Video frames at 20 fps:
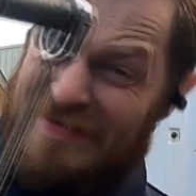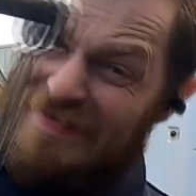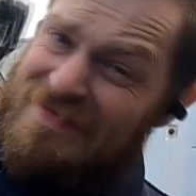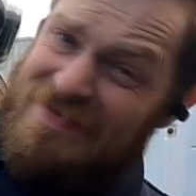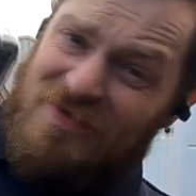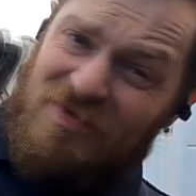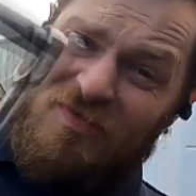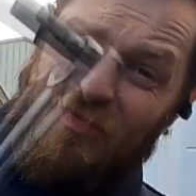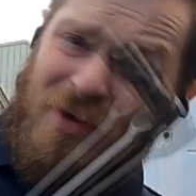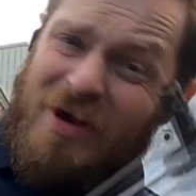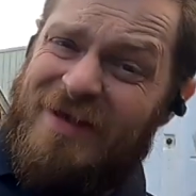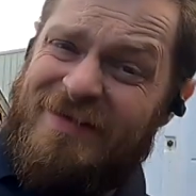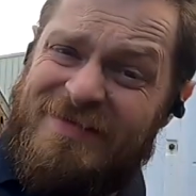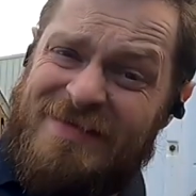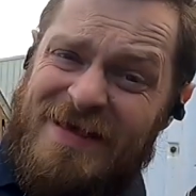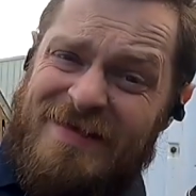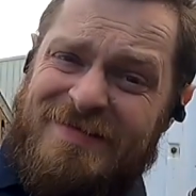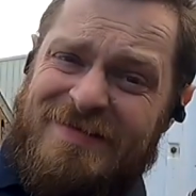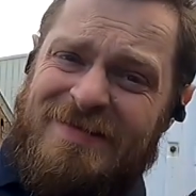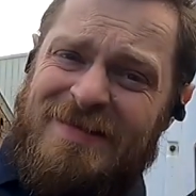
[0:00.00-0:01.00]
since the
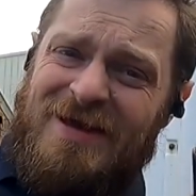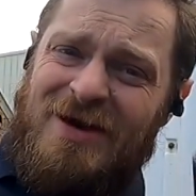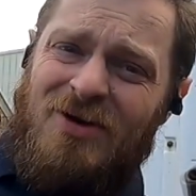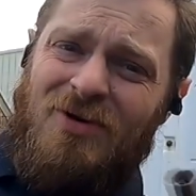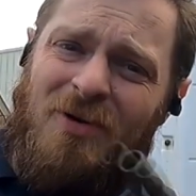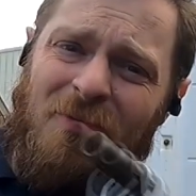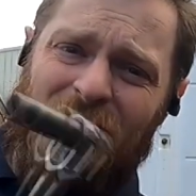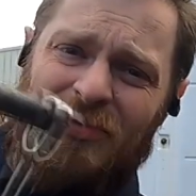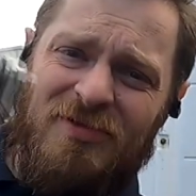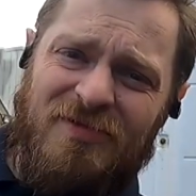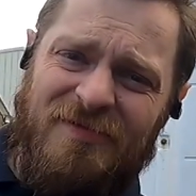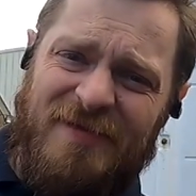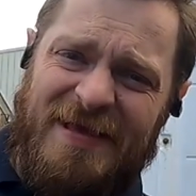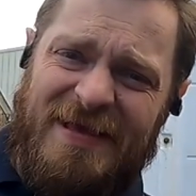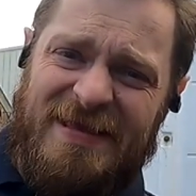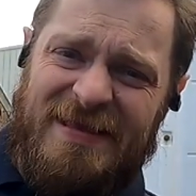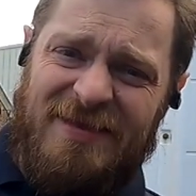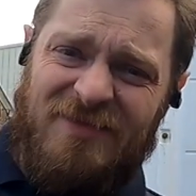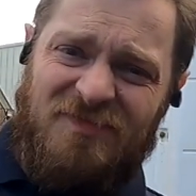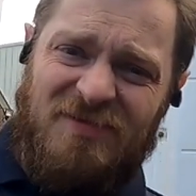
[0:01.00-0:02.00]
wagon's tested now, I'll put the
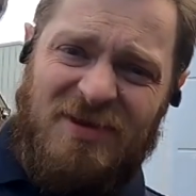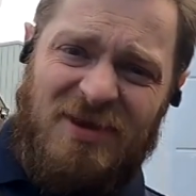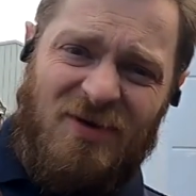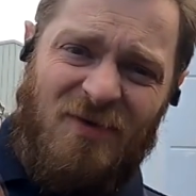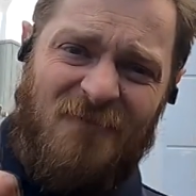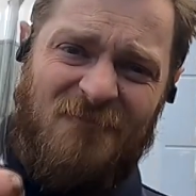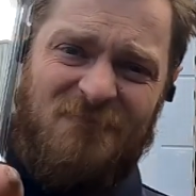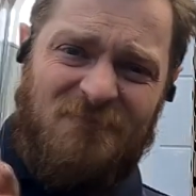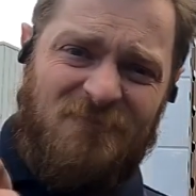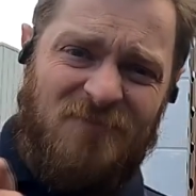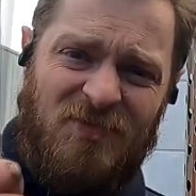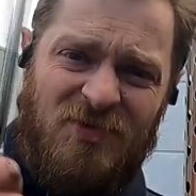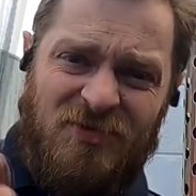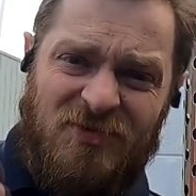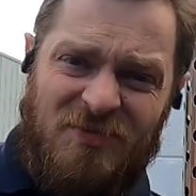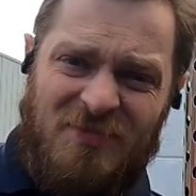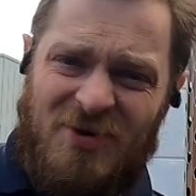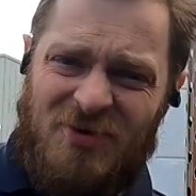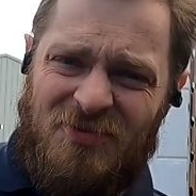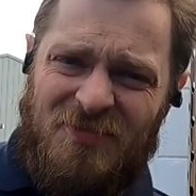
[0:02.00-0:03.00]
link in the video
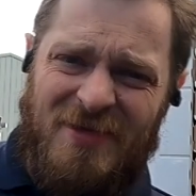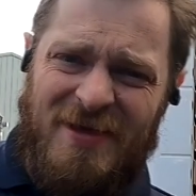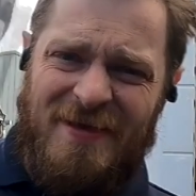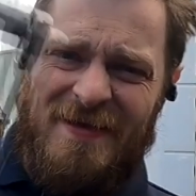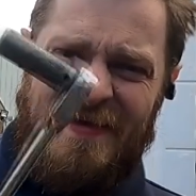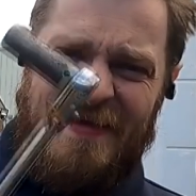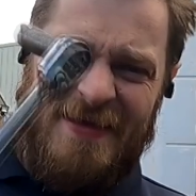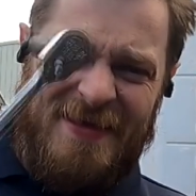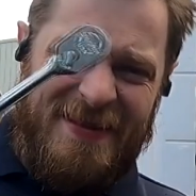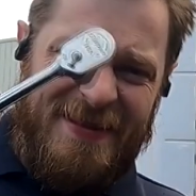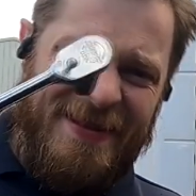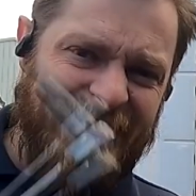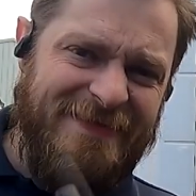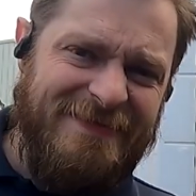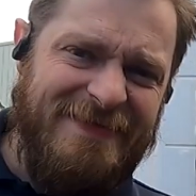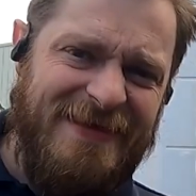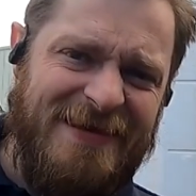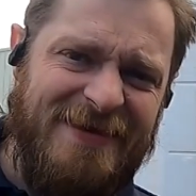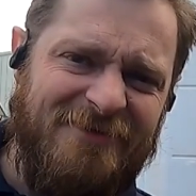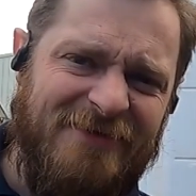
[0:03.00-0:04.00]
somewhere up there. Nice
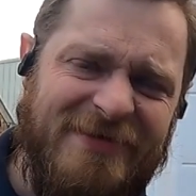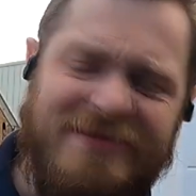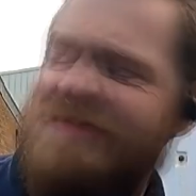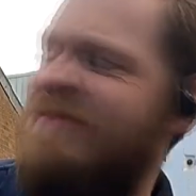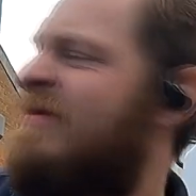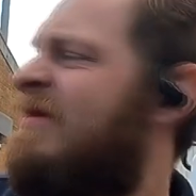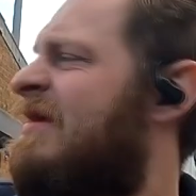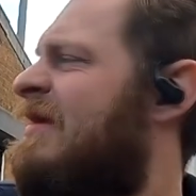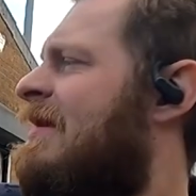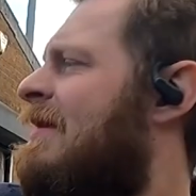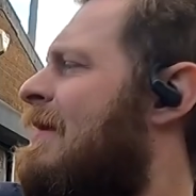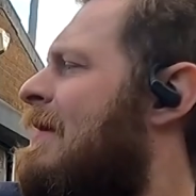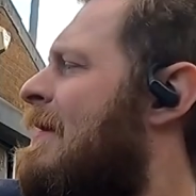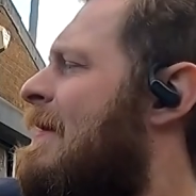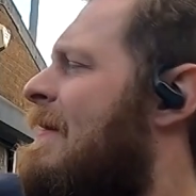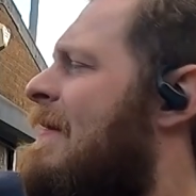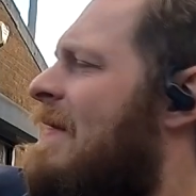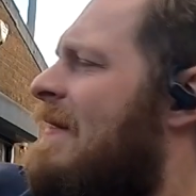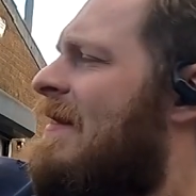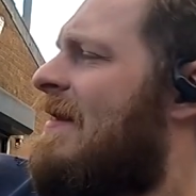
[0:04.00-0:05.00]
shiny ratchet.
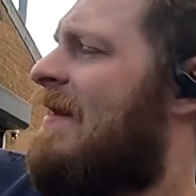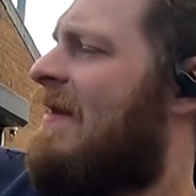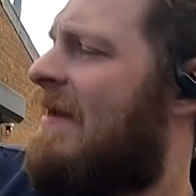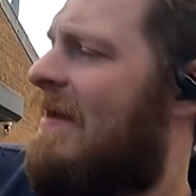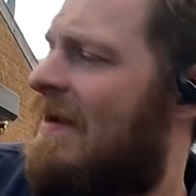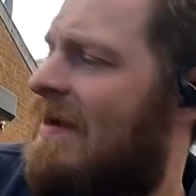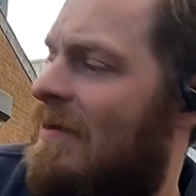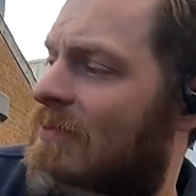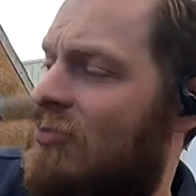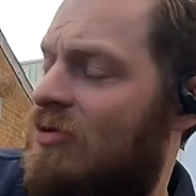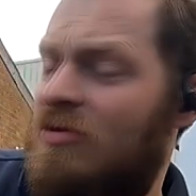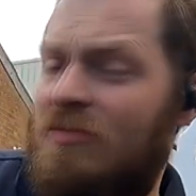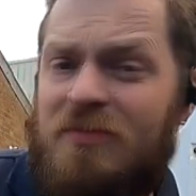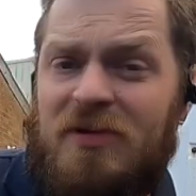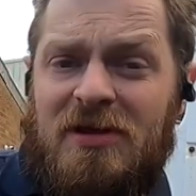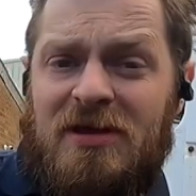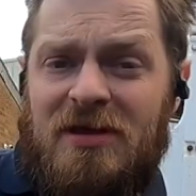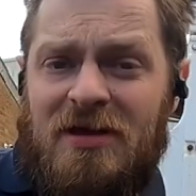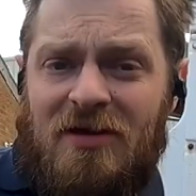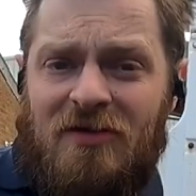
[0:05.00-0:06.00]
I'm going to
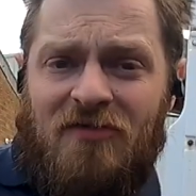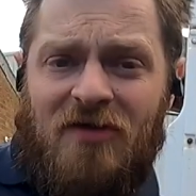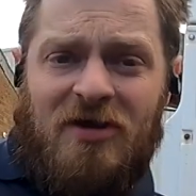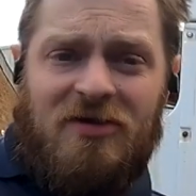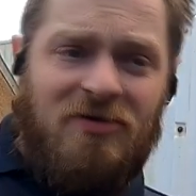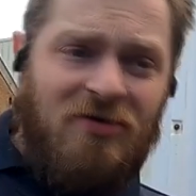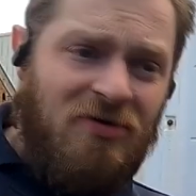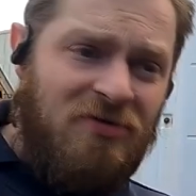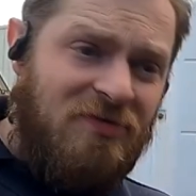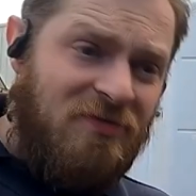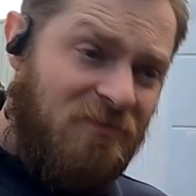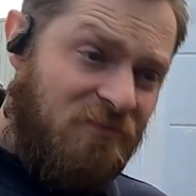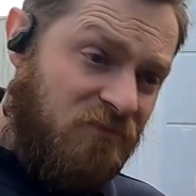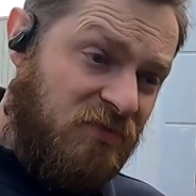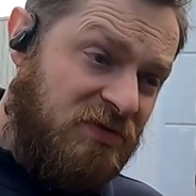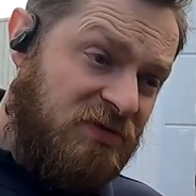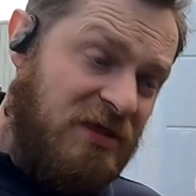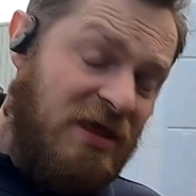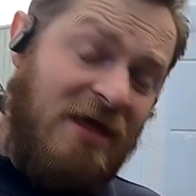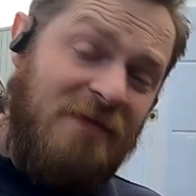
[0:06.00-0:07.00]
be cracking on
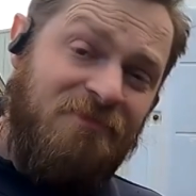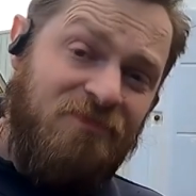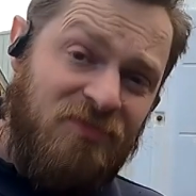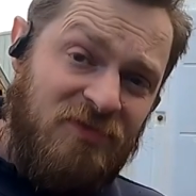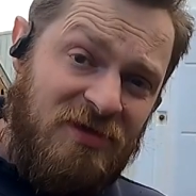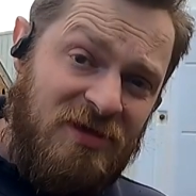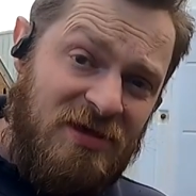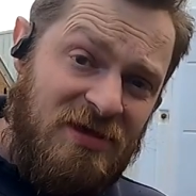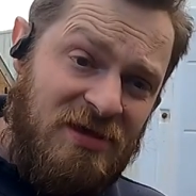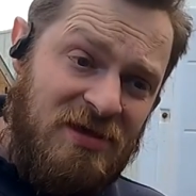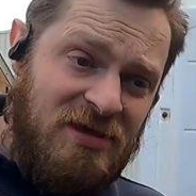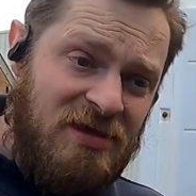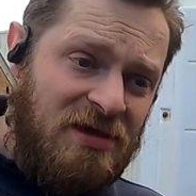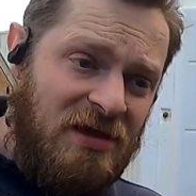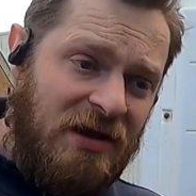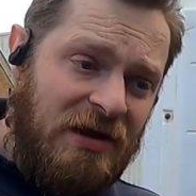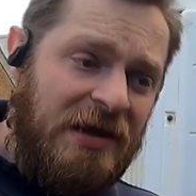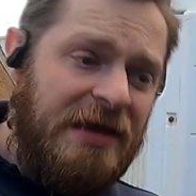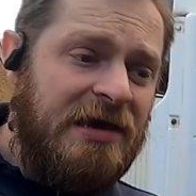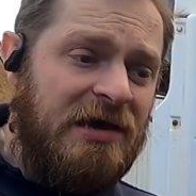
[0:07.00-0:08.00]
with
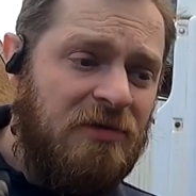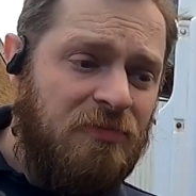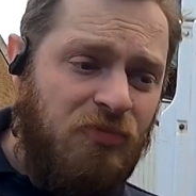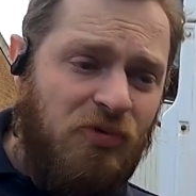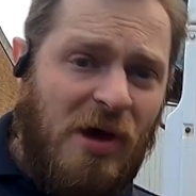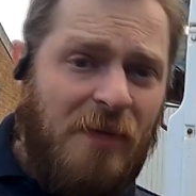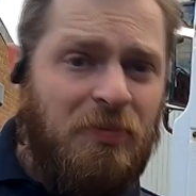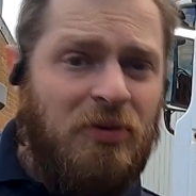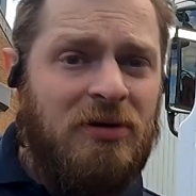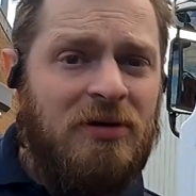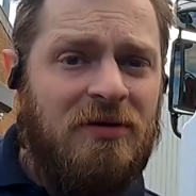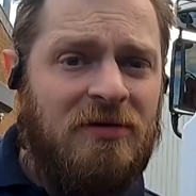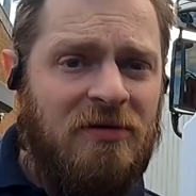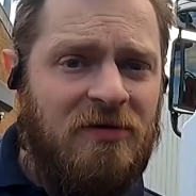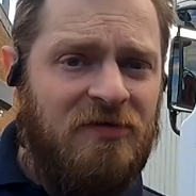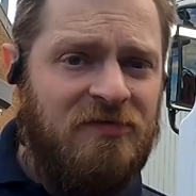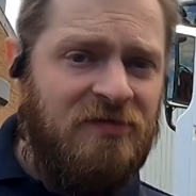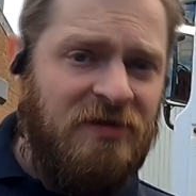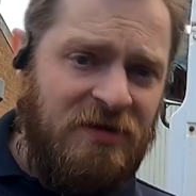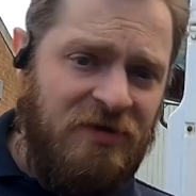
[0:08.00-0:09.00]
the Lincoln prep,
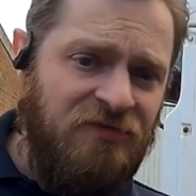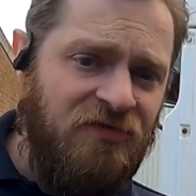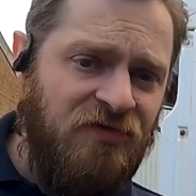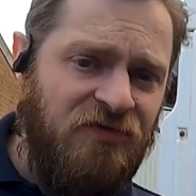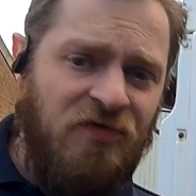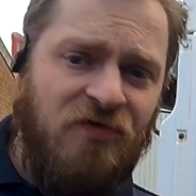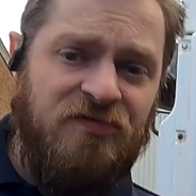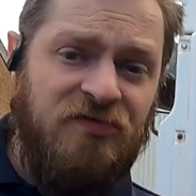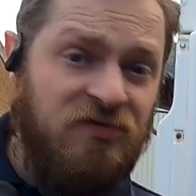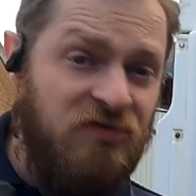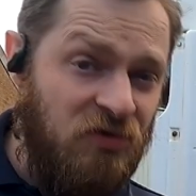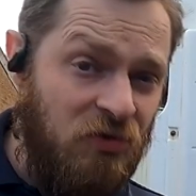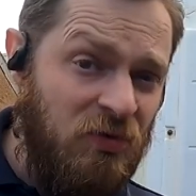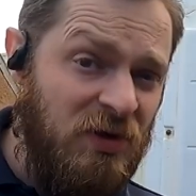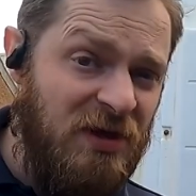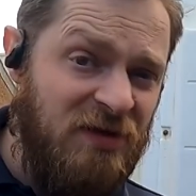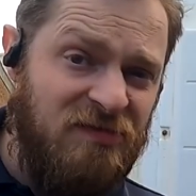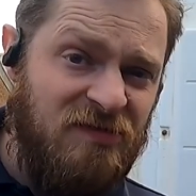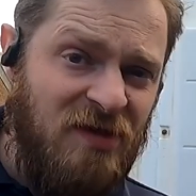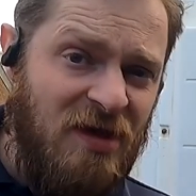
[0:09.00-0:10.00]
because Lincoln truck shows in 2
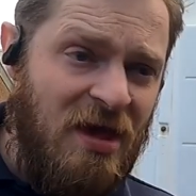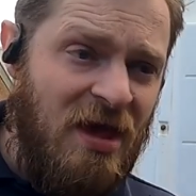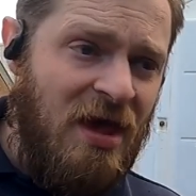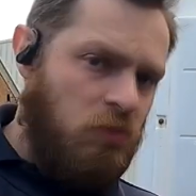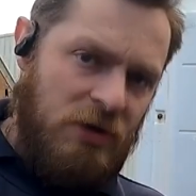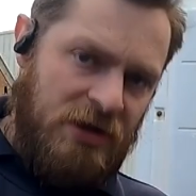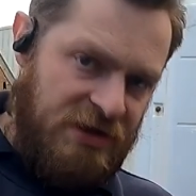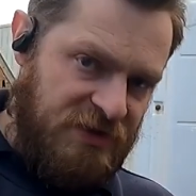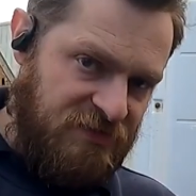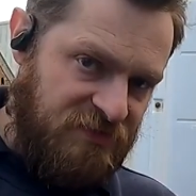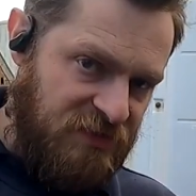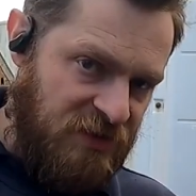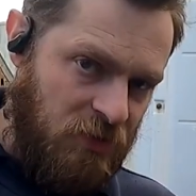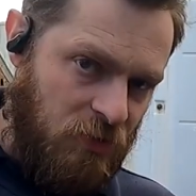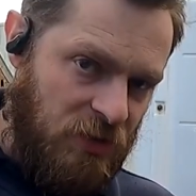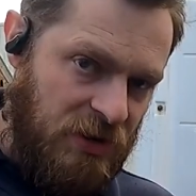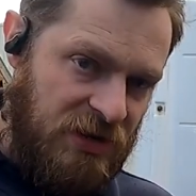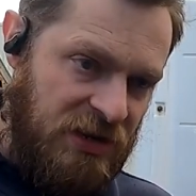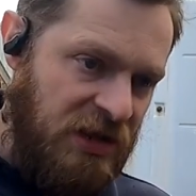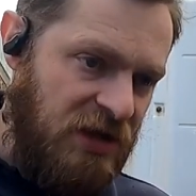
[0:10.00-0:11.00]
weeks. The wagon's
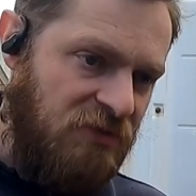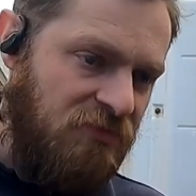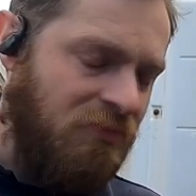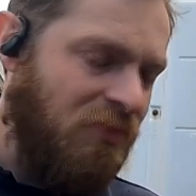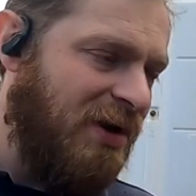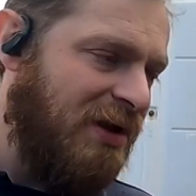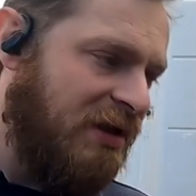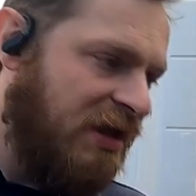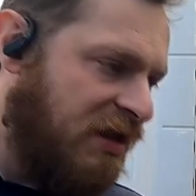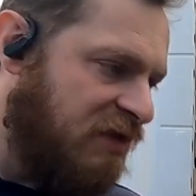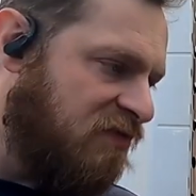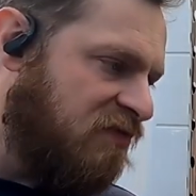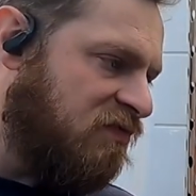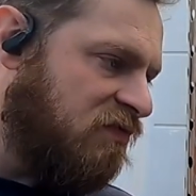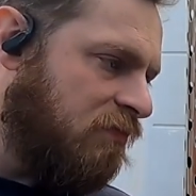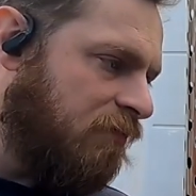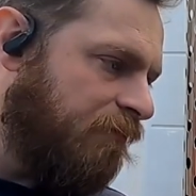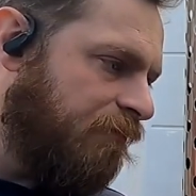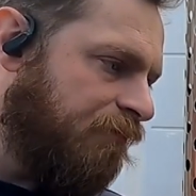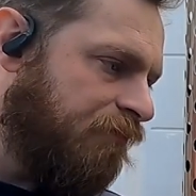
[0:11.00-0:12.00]
new and near, well,
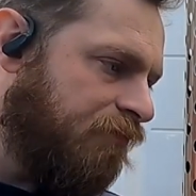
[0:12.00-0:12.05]
it's